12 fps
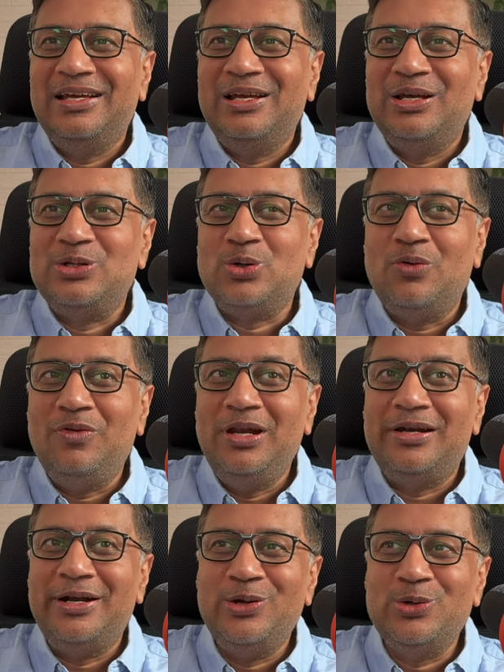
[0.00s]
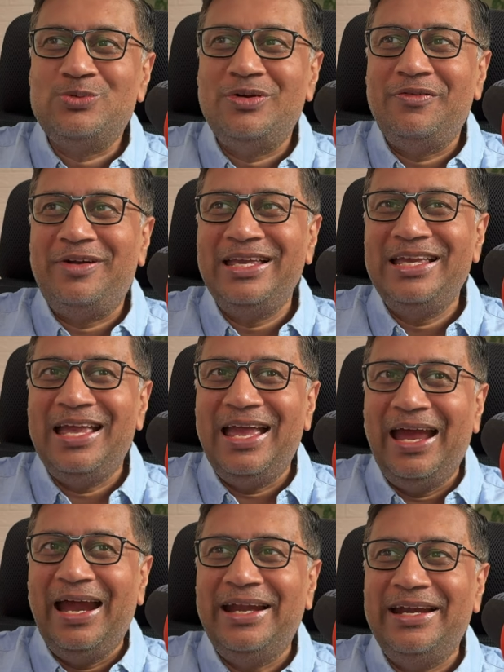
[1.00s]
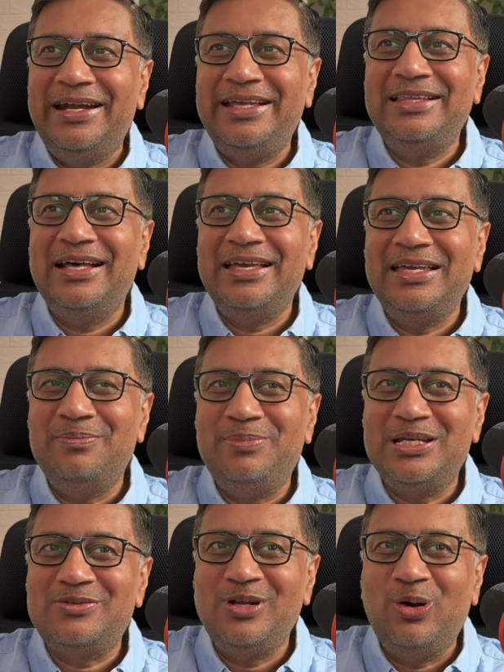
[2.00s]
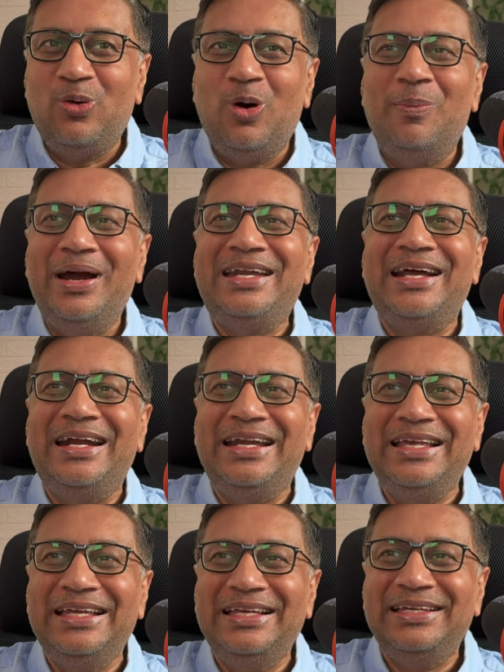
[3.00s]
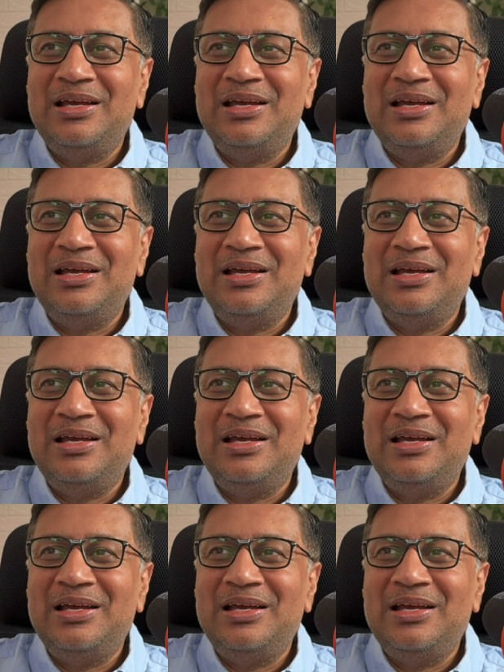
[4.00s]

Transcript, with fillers: So we'll reduce 50, add 80. The EPS will go up by 30.